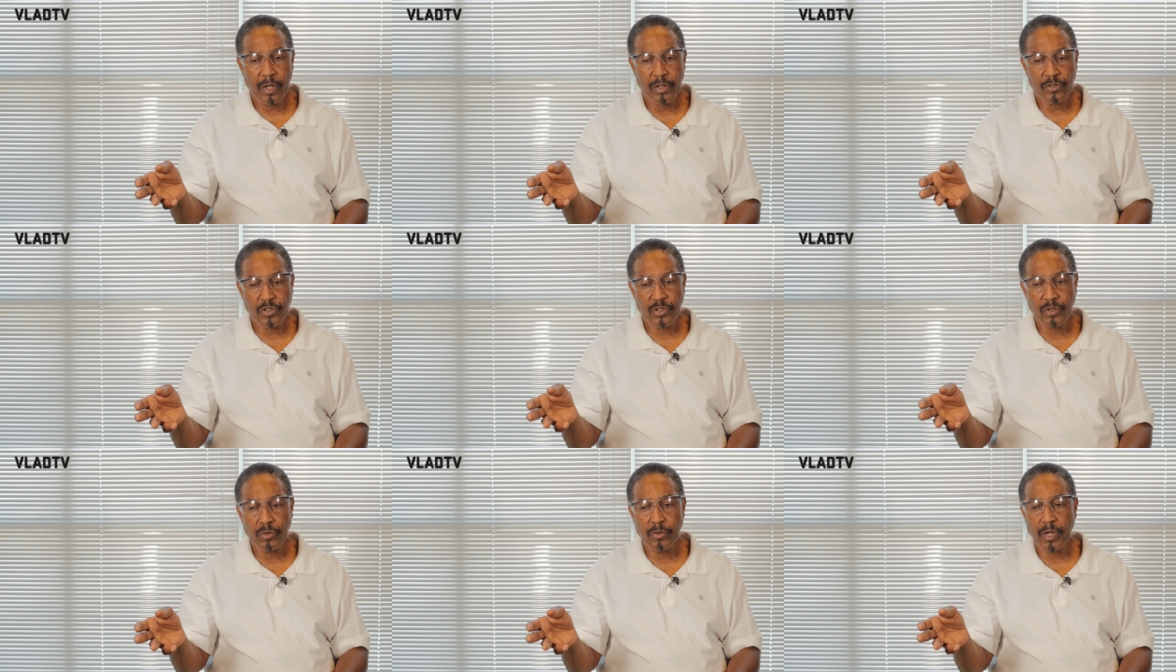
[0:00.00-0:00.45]
uh
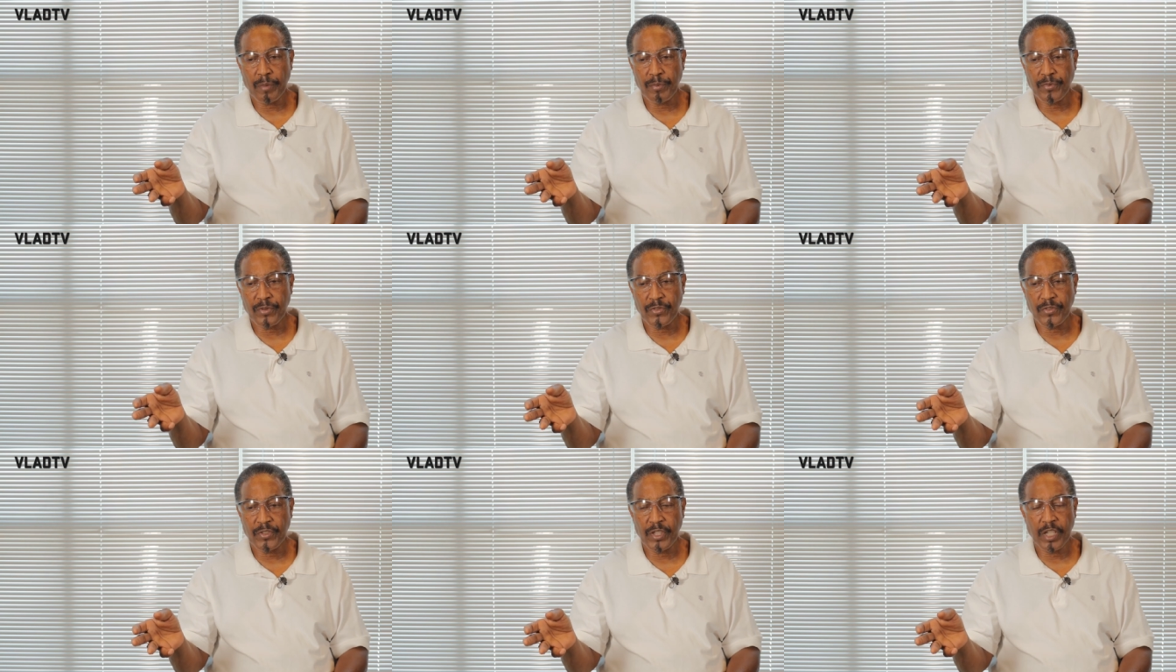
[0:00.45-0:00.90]
shoot up
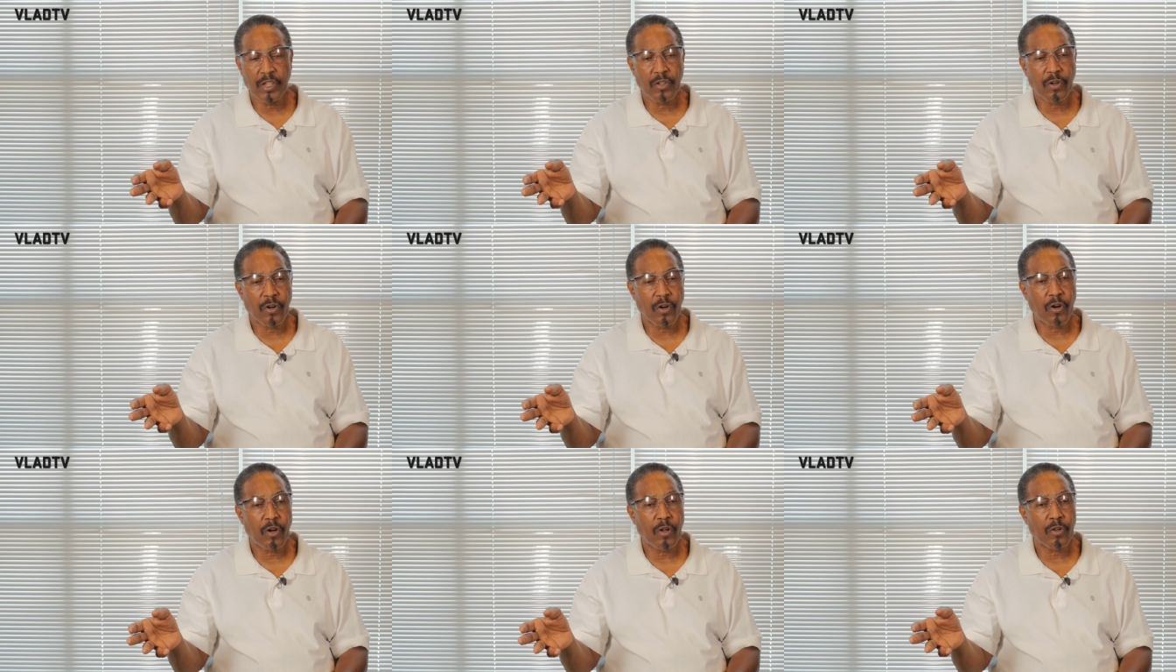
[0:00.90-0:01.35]
City
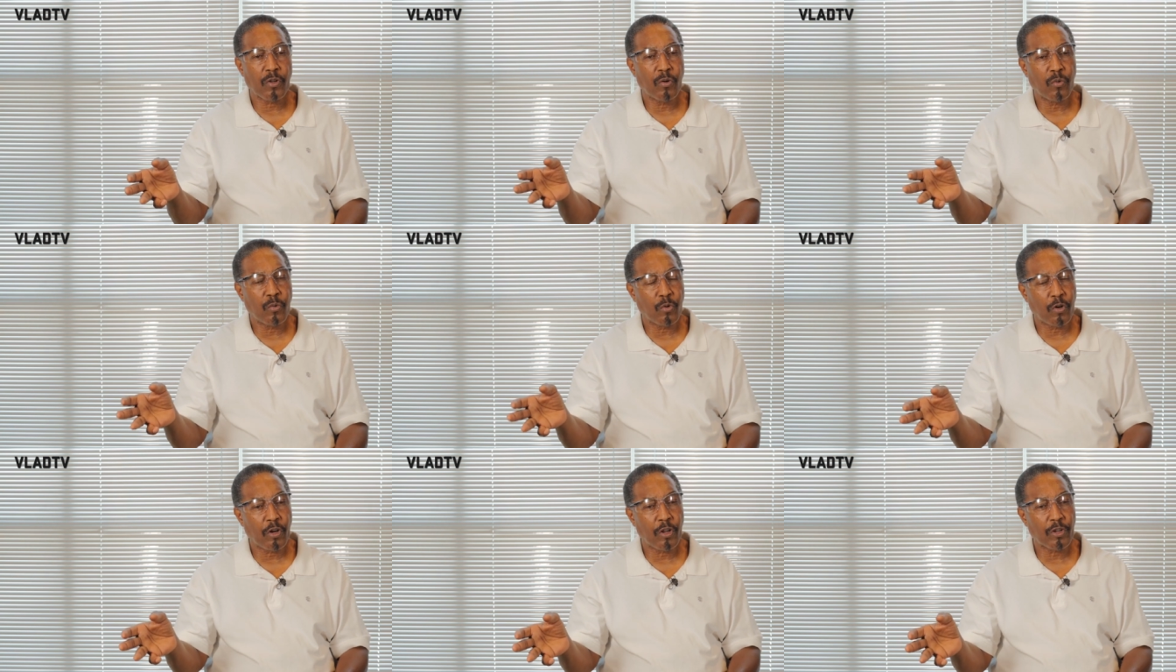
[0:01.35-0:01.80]
Hall or
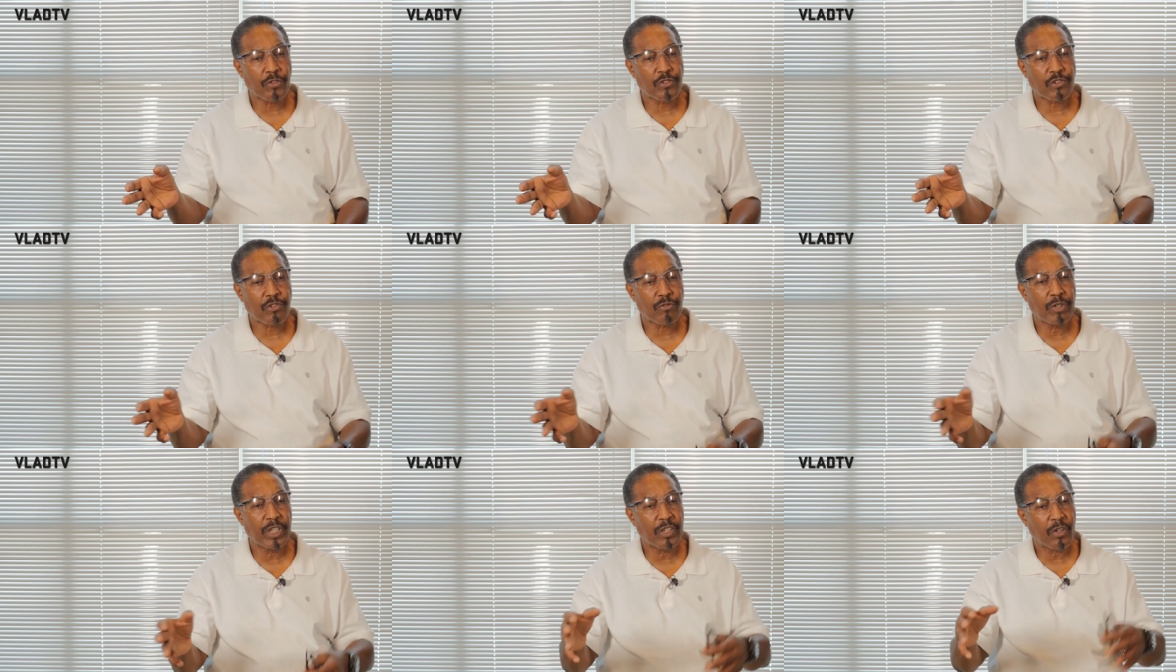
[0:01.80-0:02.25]
Wall
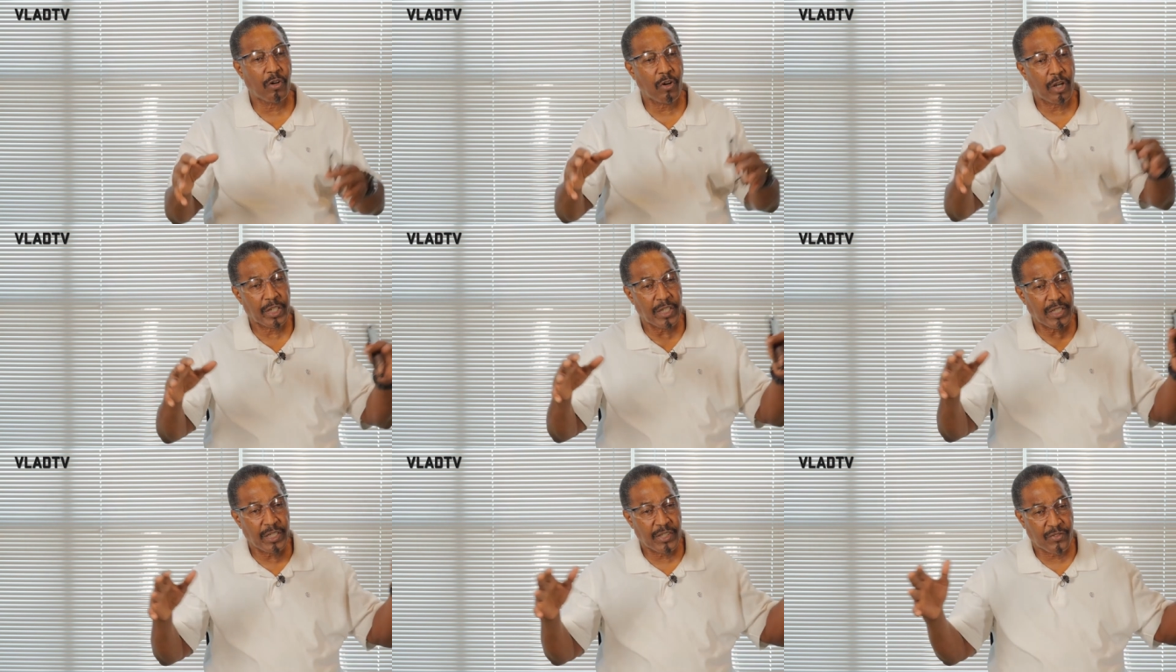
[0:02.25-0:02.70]
Street,
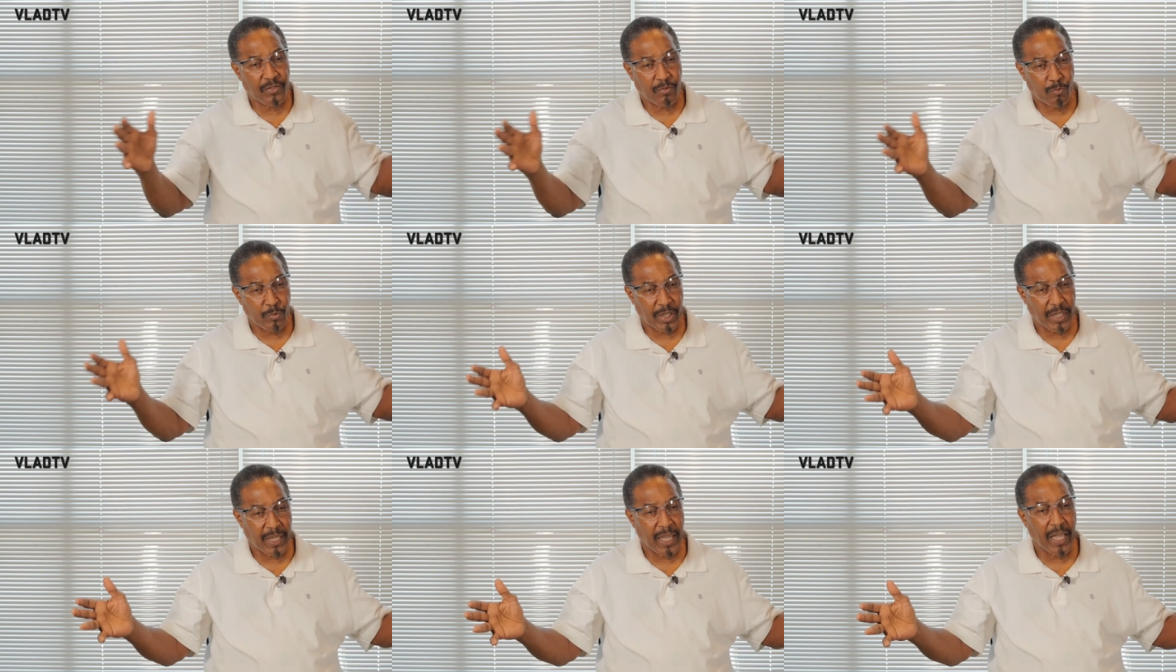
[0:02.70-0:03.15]
all of these
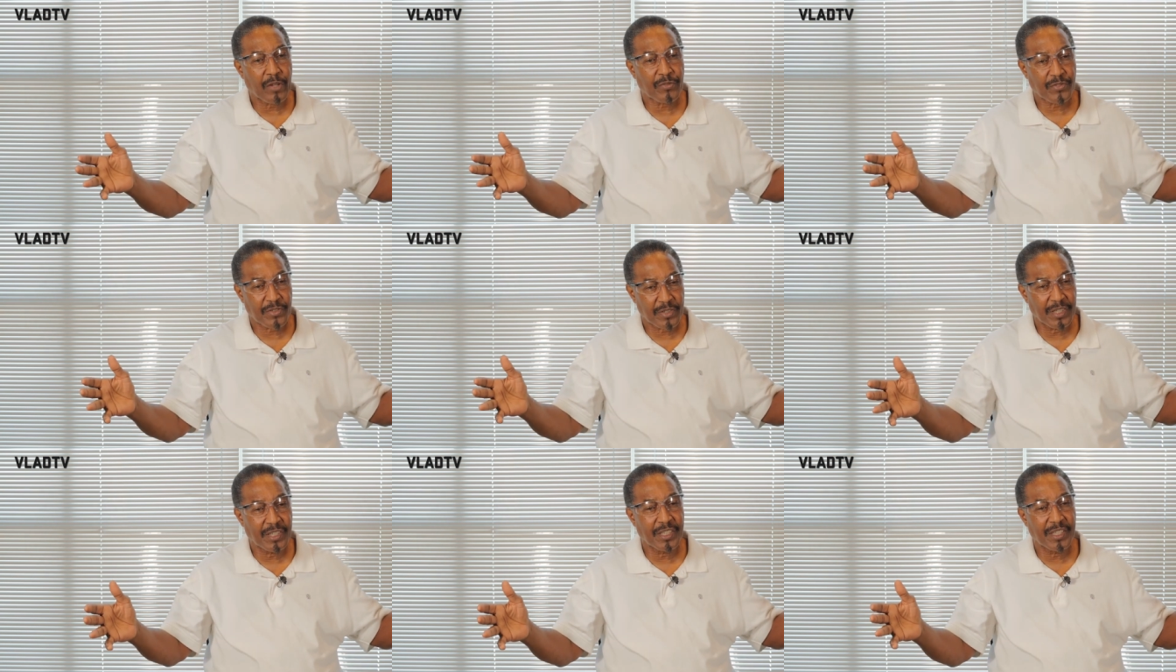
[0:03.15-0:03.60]

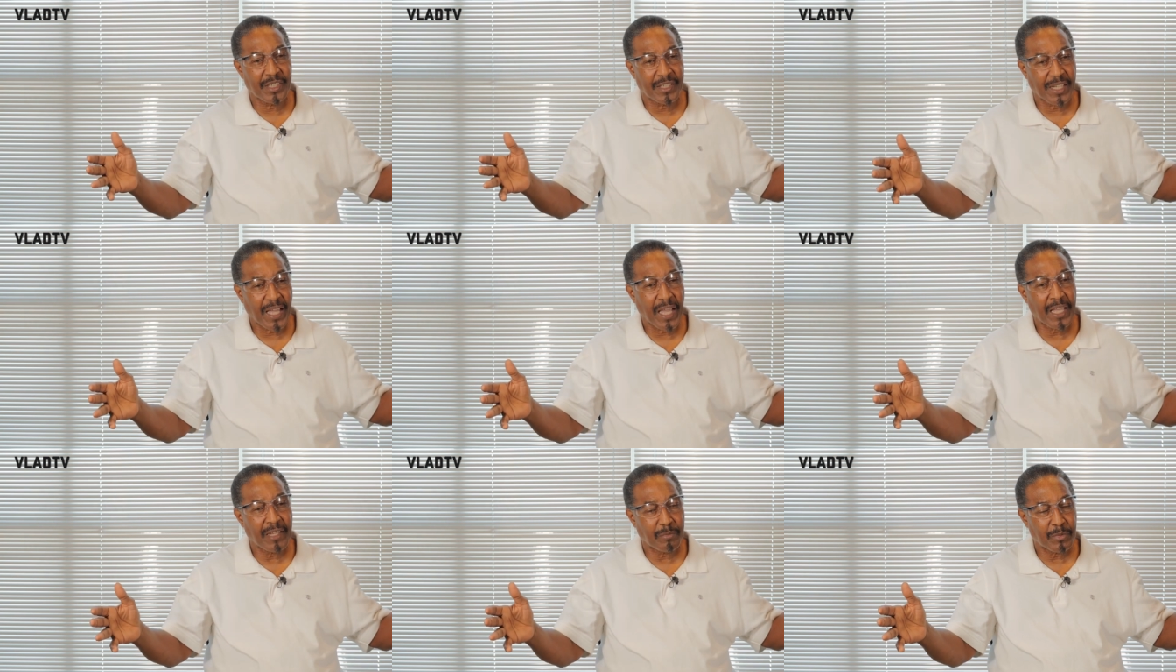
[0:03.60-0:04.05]
accounts in the
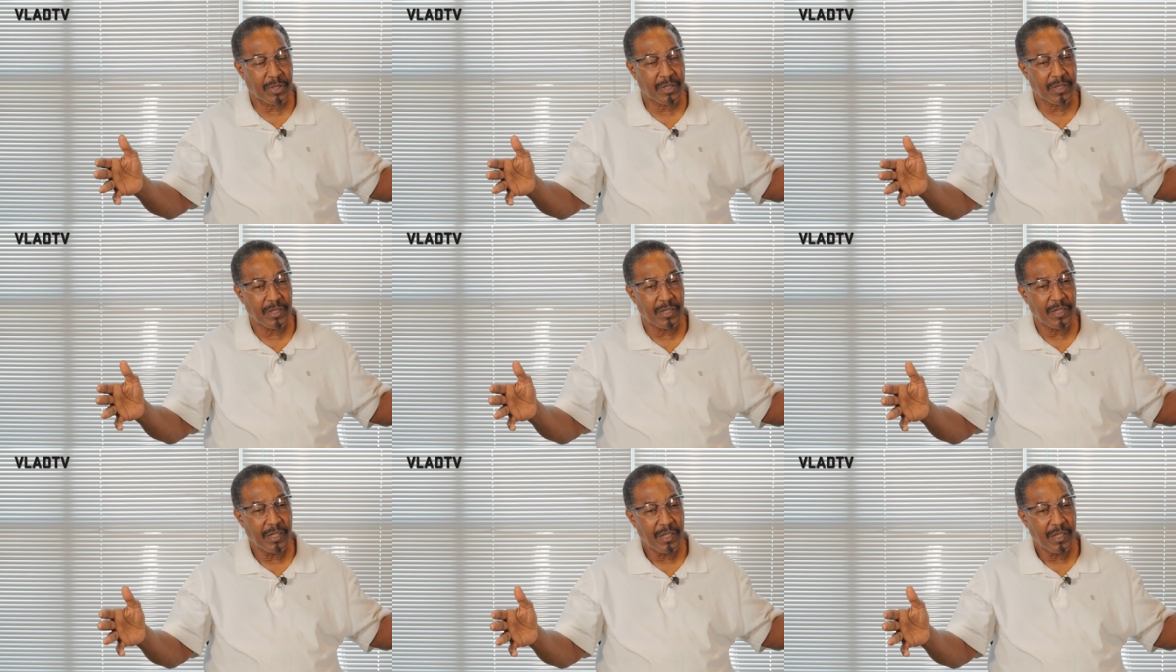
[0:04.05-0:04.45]
indictment.